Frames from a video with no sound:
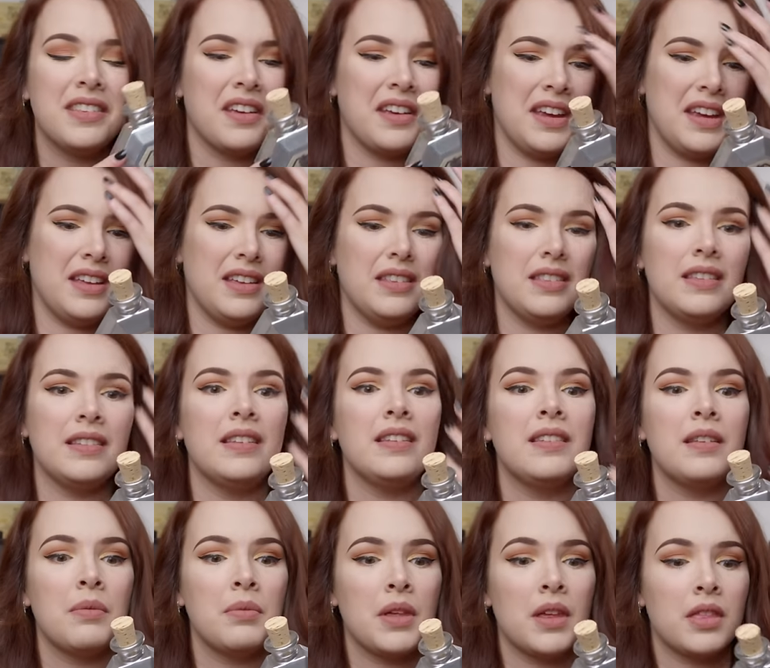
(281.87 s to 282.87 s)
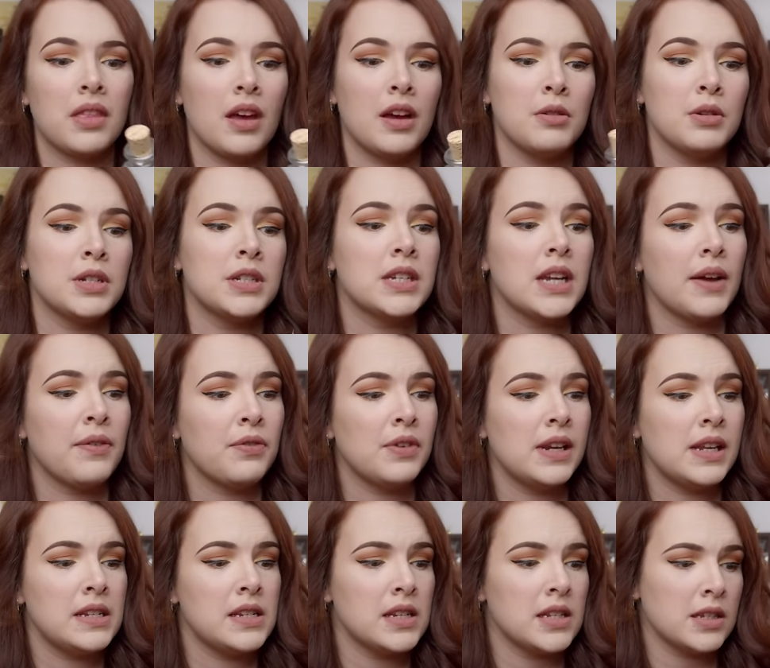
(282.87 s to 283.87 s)
Like, this is something that I would
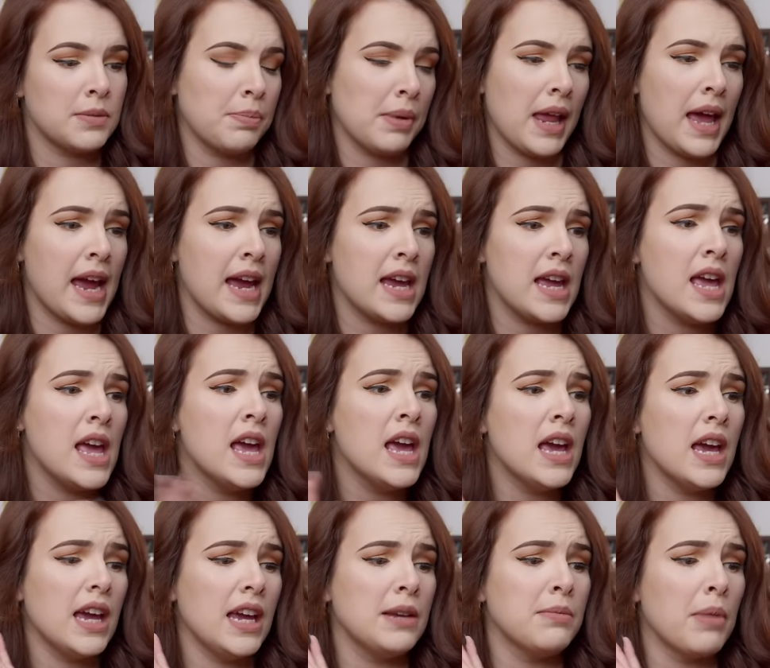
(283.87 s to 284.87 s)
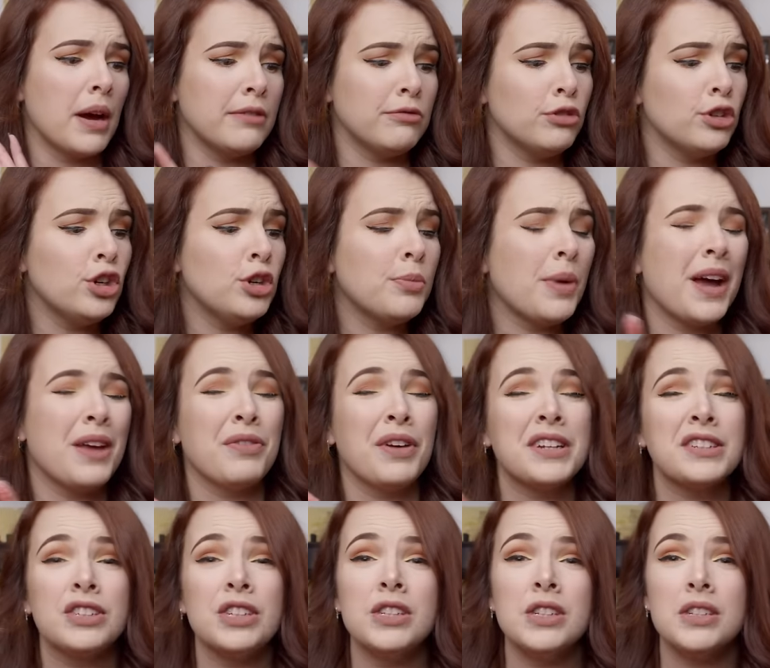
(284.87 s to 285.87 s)
definitely display in my room. I've
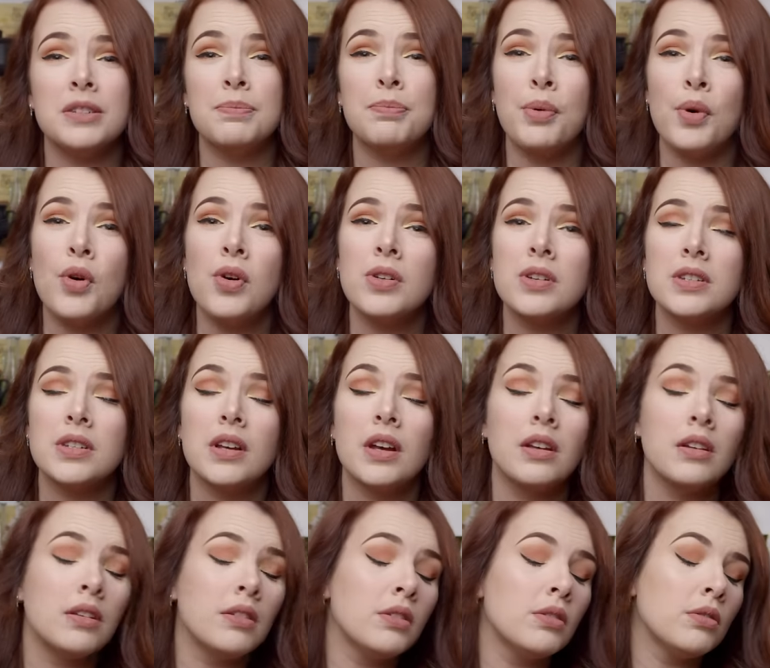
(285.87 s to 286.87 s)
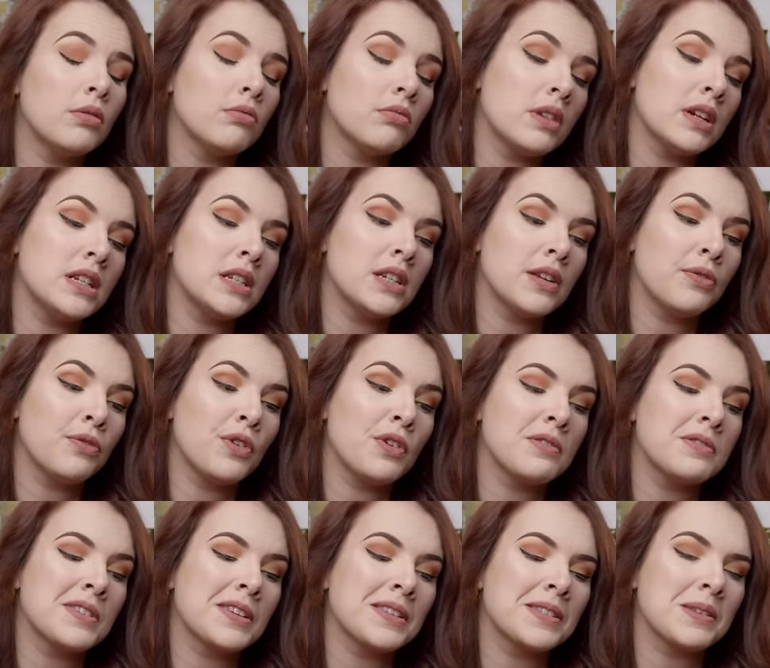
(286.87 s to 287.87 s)
actually just bought a new reed
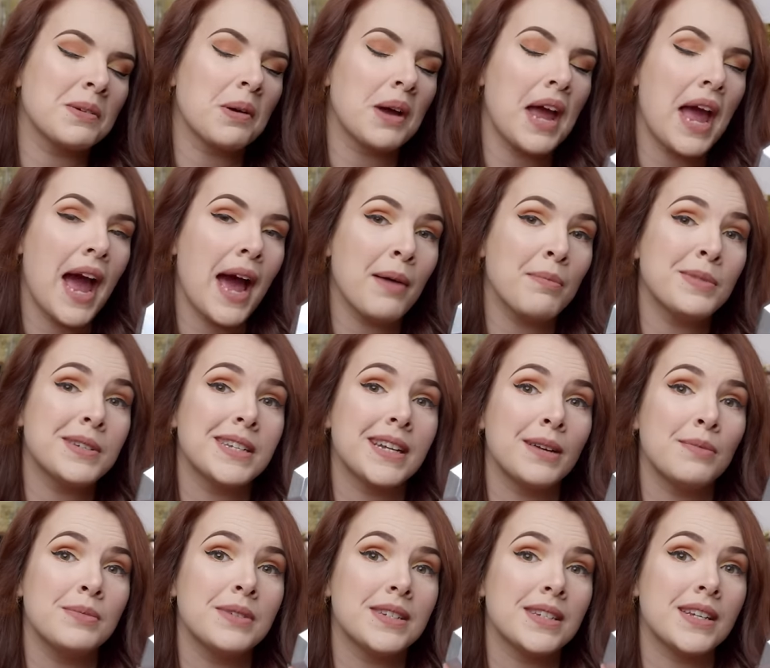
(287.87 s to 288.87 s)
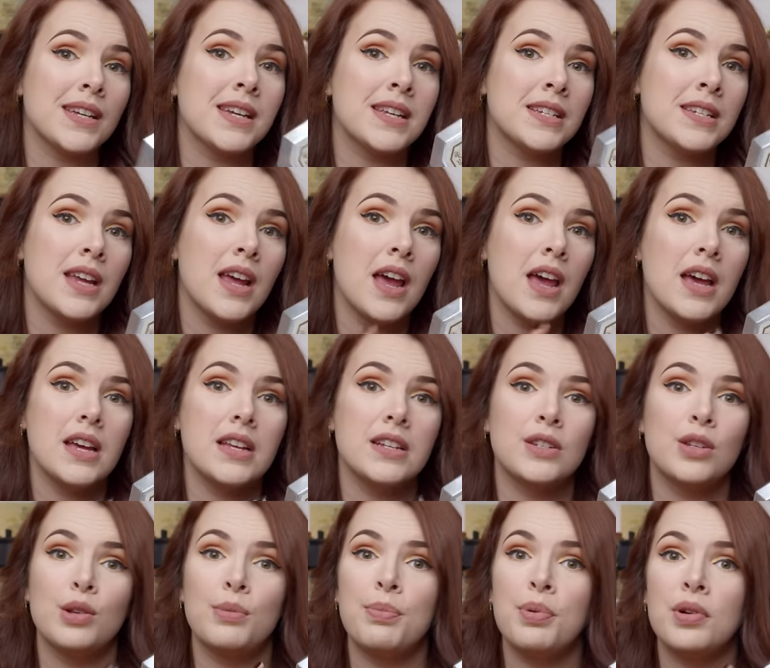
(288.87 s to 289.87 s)
diffuser, so I am tempted
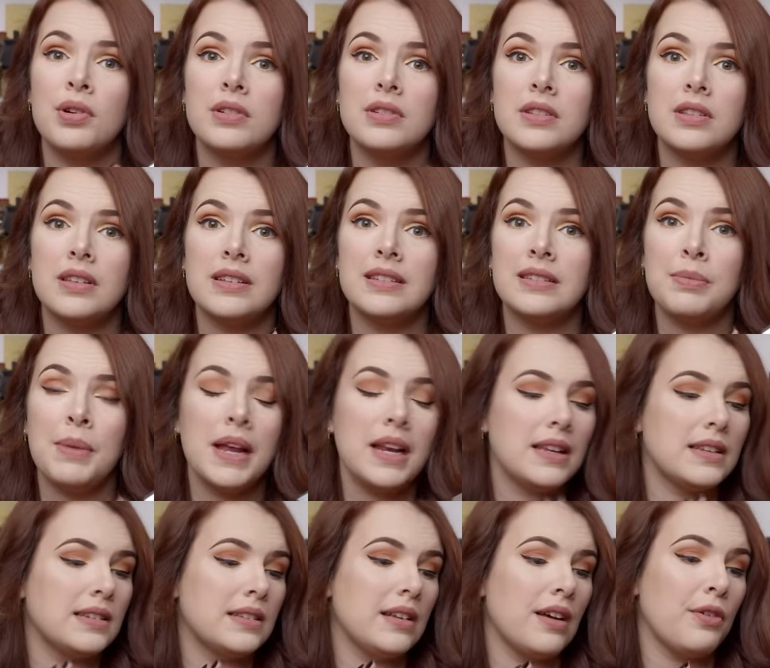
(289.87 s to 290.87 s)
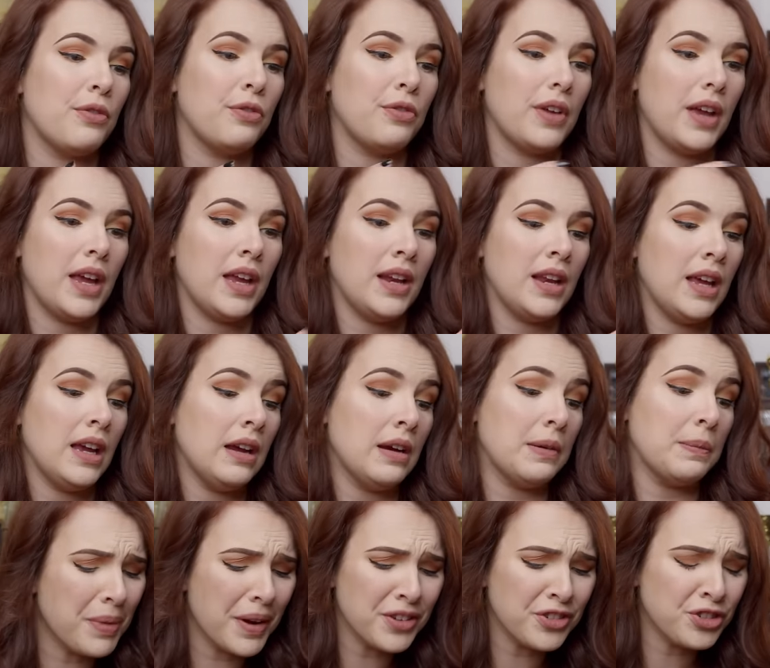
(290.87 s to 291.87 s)
to put the smelly stuff in
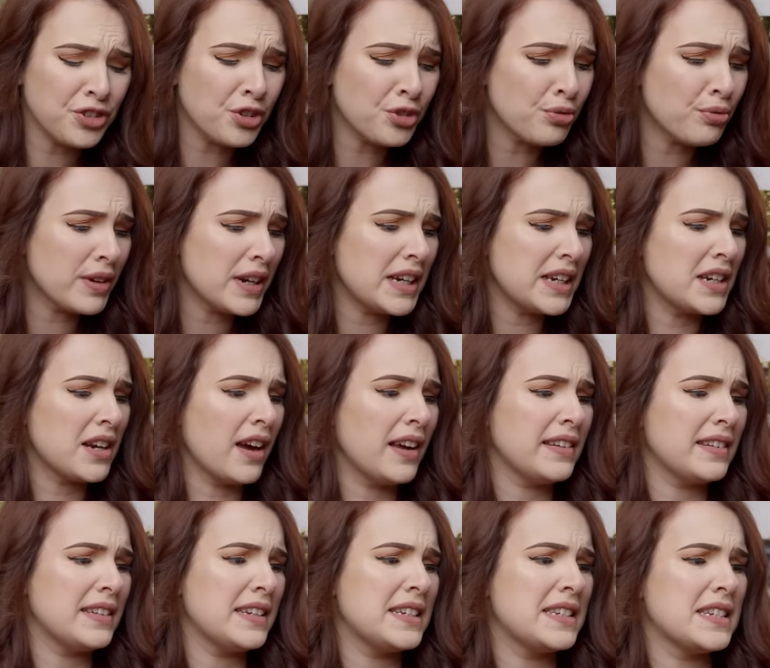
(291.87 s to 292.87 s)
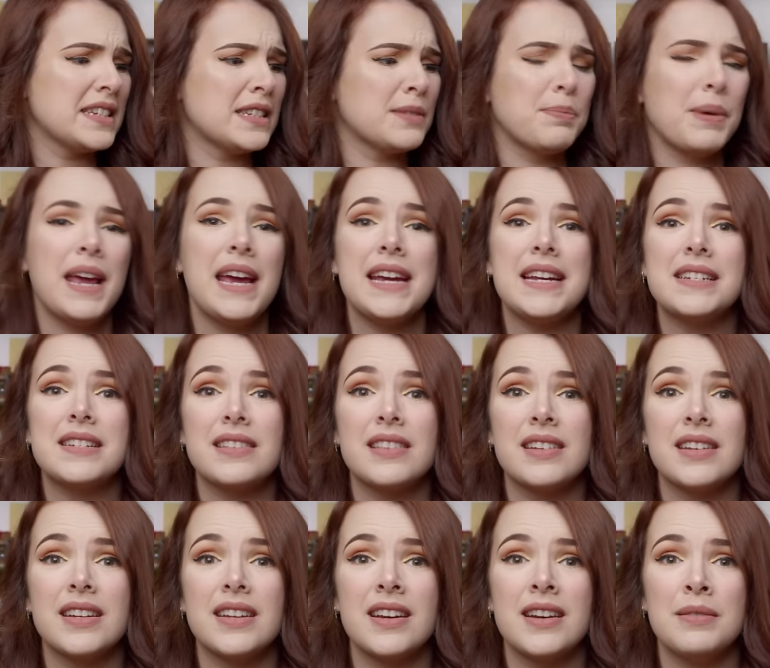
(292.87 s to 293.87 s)
here. But it's just really nicely displayed
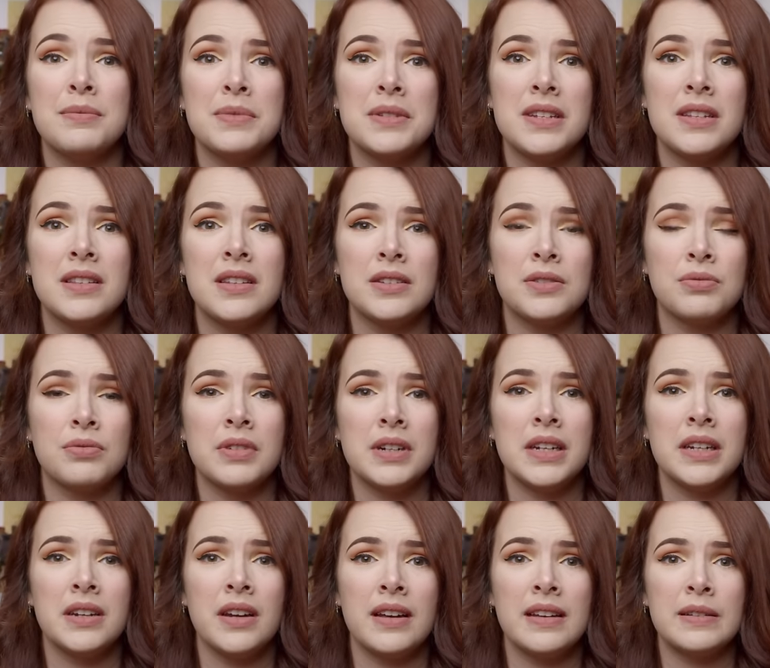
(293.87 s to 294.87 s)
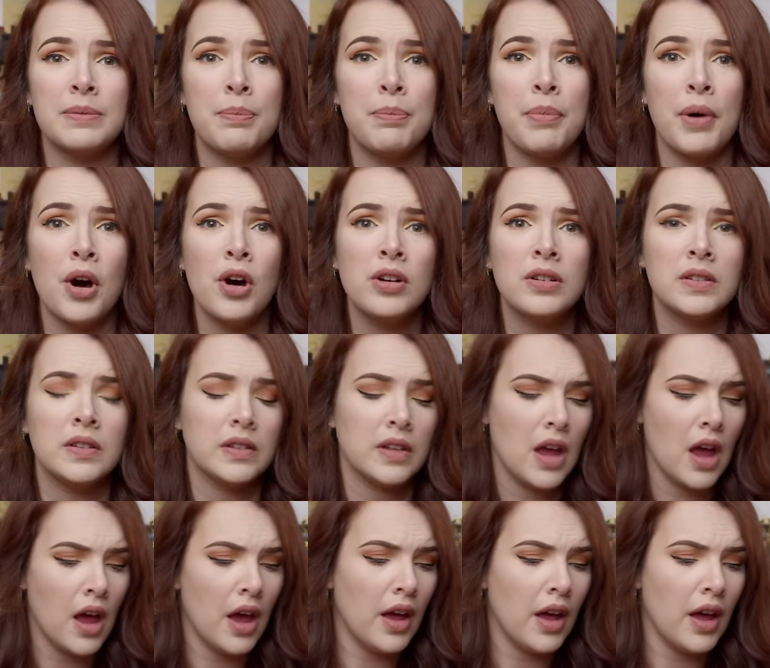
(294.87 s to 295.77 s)
that it comes in this really nice box.